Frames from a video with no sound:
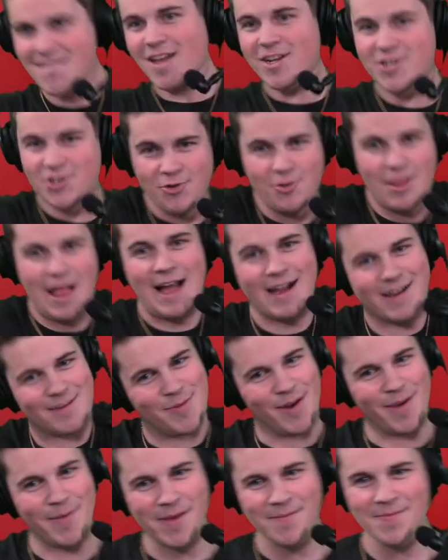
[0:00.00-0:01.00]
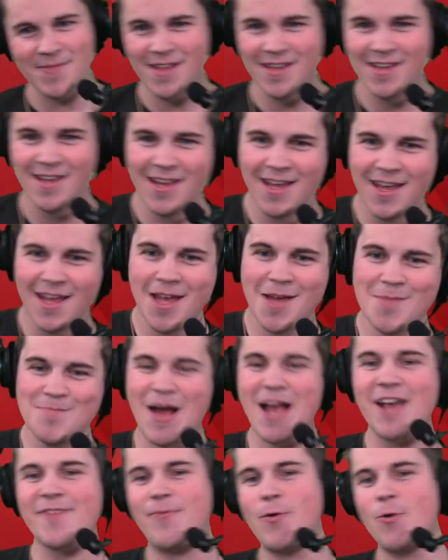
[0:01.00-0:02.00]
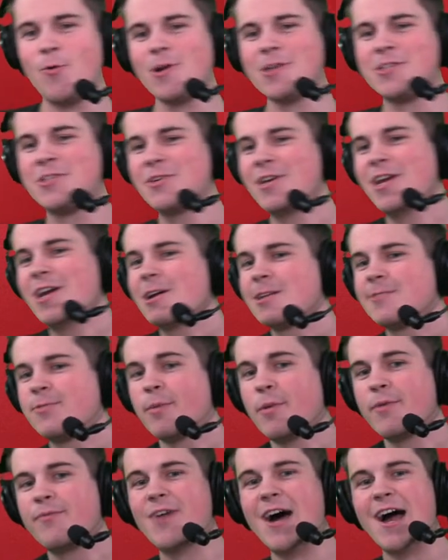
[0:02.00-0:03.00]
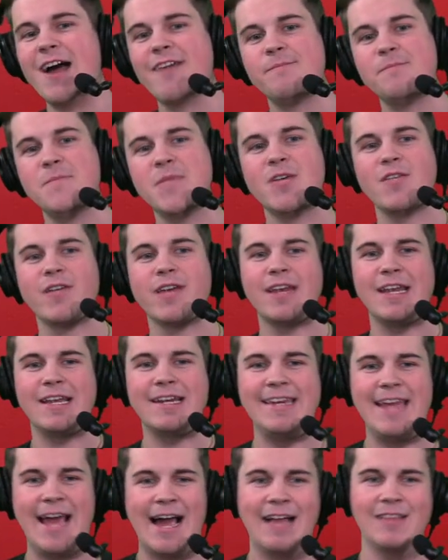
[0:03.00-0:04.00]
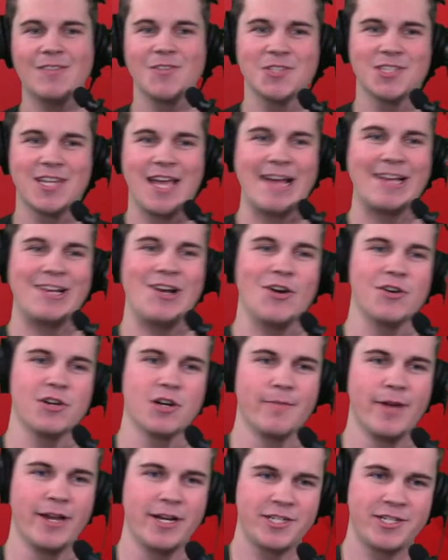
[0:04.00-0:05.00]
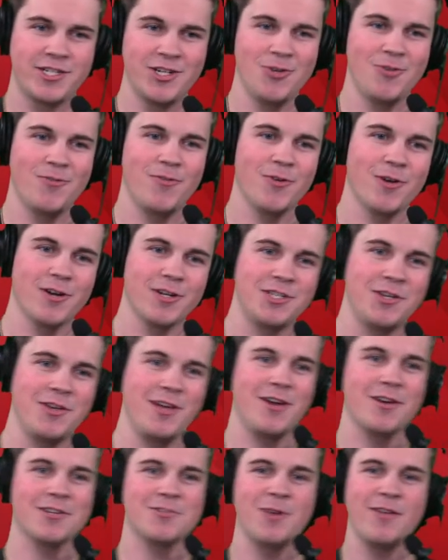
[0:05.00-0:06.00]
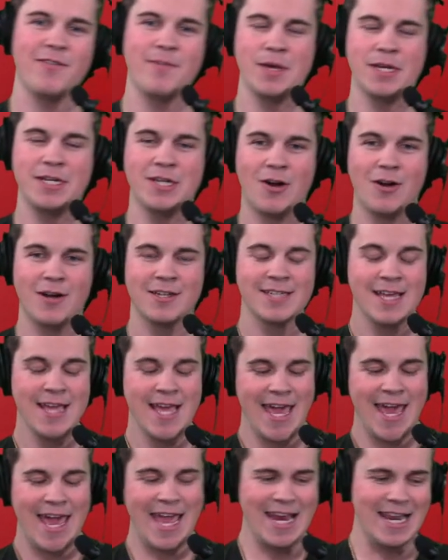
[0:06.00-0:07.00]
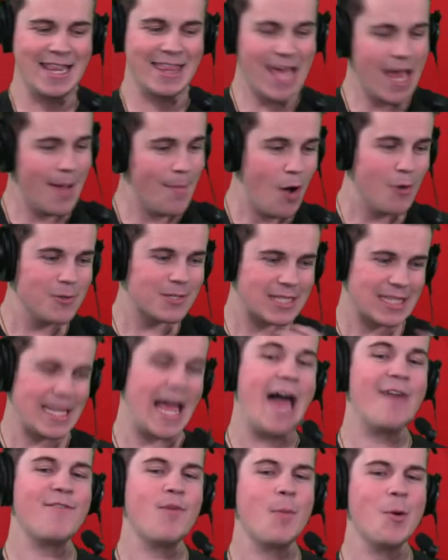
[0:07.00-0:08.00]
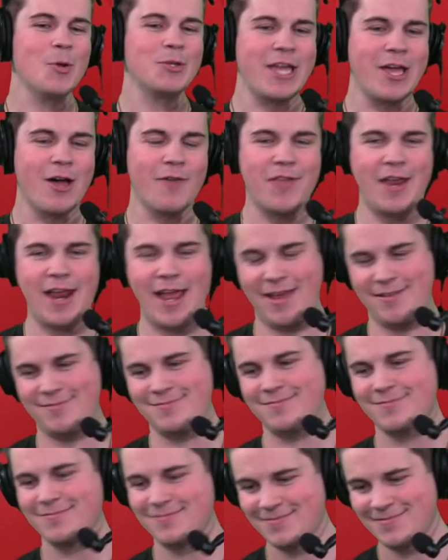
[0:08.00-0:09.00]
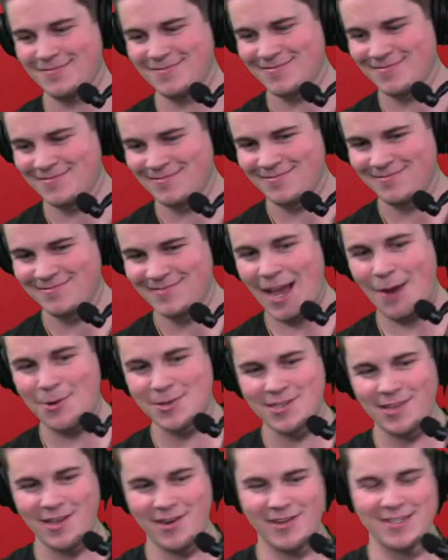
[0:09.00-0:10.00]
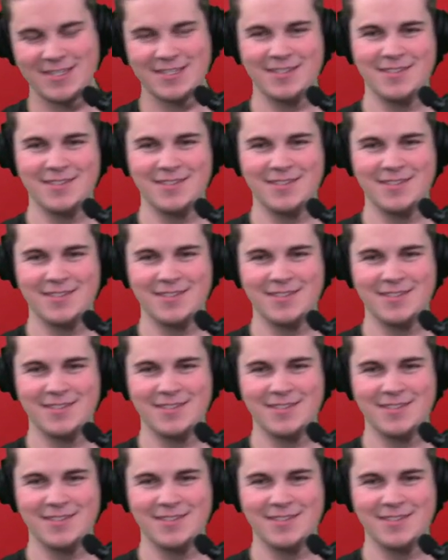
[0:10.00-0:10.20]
Drew Lock, baby. Mike Ford, 2 years, $4.5 million. Got Gardner Minshew for 2 years, $25 million. In the most laughable deal of the day. That was hilarious.